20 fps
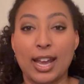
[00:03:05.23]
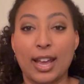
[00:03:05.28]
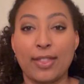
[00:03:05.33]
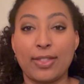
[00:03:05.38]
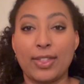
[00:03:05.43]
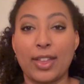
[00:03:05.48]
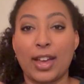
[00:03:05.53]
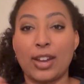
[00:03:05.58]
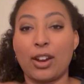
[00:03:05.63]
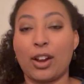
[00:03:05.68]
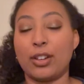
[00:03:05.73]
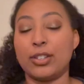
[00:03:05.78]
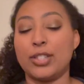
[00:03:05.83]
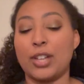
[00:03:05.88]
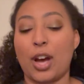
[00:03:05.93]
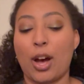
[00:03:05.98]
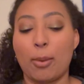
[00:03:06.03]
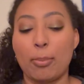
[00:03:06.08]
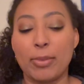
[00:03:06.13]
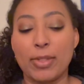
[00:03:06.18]
And then on
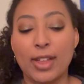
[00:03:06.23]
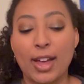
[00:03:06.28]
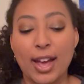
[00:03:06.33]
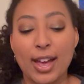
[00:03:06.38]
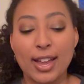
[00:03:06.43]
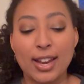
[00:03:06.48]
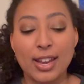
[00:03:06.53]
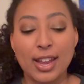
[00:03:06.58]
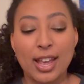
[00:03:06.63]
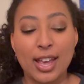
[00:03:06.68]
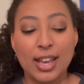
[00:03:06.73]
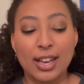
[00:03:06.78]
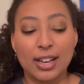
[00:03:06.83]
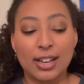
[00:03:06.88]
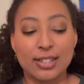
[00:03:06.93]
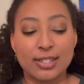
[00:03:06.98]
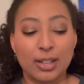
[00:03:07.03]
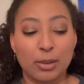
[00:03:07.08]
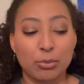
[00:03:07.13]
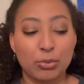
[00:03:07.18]
top of that,
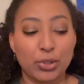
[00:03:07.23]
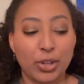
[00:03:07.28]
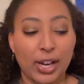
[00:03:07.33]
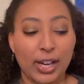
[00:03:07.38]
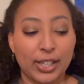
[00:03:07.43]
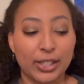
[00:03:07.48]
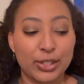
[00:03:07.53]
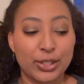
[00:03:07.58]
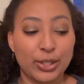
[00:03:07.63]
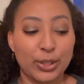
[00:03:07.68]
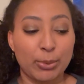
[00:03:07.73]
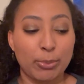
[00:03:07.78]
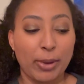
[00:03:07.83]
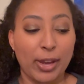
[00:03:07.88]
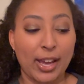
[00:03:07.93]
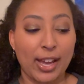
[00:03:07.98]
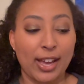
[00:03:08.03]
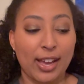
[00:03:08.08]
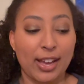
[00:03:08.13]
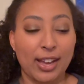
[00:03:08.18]
because I'm trying to
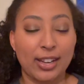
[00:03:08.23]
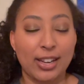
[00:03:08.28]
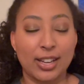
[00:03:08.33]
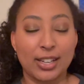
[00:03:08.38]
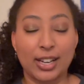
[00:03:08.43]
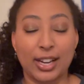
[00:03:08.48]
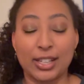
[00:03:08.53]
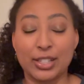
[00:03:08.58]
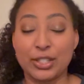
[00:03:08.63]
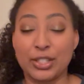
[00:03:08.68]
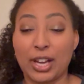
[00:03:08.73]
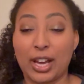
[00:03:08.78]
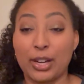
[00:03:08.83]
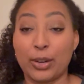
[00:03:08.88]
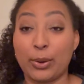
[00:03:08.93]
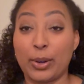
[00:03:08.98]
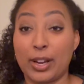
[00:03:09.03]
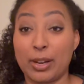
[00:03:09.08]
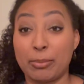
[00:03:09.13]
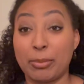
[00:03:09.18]
pan an
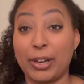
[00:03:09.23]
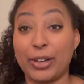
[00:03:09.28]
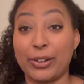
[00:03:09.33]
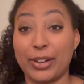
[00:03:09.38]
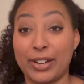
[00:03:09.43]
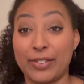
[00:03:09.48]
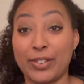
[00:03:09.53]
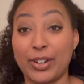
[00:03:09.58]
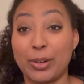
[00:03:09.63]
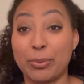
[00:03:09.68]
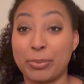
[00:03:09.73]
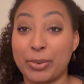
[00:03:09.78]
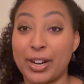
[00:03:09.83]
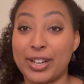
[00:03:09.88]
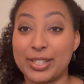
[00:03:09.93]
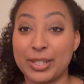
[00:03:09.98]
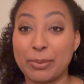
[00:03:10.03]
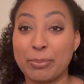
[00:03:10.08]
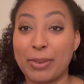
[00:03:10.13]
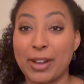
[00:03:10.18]
eyeshadow in my graveyard
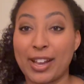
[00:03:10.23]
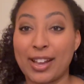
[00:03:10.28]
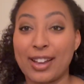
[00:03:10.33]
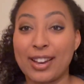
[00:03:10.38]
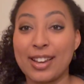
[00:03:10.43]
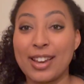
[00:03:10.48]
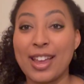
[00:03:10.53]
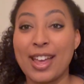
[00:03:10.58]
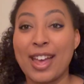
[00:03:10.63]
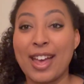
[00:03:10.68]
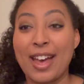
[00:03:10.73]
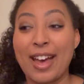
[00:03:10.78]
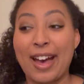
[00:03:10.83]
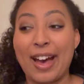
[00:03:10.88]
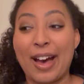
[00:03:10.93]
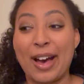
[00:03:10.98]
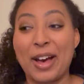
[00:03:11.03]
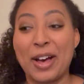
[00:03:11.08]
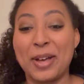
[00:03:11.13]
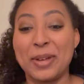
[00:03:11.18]
project pan,
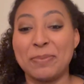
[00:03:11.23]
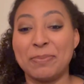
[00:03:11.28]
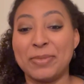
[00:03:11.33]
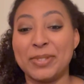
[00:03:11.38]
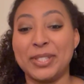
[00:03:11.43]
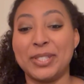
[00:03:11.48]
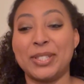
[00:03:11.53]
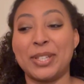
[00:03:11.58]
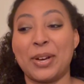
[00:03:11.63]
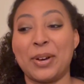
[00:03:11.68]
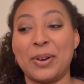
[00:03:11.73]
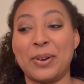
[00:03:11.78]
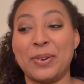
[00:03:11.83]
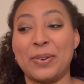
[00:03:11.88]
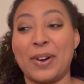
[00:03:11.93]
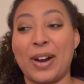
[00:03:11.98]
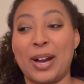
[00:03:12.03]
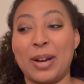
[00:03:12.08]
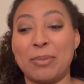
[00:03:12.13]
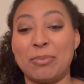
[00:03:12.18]

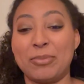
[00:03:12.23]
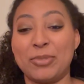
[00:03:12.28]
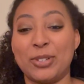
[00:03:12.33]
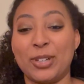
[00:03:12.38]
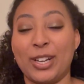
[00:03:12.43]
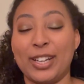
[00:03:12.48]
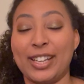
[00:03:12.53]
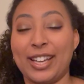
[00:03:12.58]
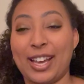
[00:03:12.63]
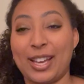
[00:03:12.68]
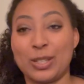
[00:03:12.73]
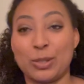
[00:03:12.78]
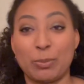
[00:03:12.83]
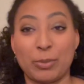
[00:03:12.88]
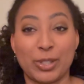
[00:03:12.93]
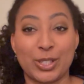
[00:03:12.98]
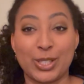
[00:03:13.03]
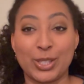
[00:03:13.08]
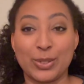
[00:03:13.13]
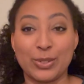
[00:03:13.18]
so I'm trying to get as
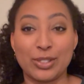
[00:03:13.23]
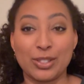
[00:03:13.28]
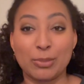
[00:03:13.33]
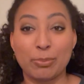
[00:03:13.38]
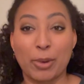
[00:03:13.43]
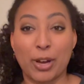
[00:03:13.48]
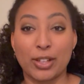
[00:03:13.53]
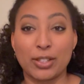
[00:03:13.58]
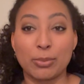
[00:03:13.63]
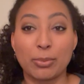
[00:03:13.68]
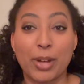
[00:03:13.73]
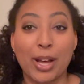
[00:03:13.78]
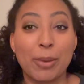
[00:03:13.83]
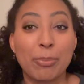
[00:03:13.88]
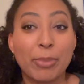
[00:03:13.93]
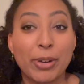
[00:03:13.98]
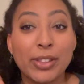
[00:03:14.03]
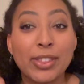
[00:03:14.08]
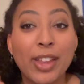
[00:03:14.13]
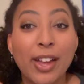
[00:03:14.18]
much use as possible, I
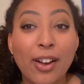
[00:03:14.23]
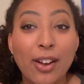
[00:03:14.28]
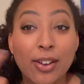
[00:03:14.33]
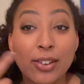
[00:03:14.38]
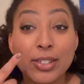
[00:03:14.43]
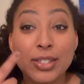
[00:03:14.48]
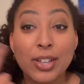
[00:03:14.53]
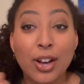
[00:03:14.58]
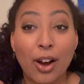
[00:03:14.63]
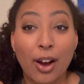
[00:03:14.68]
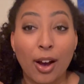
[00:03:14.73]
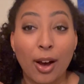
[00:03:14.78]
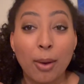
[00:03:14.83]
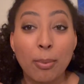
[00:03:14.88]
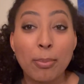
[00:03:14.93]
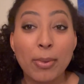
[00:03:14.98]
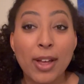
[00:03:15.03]
put that on top,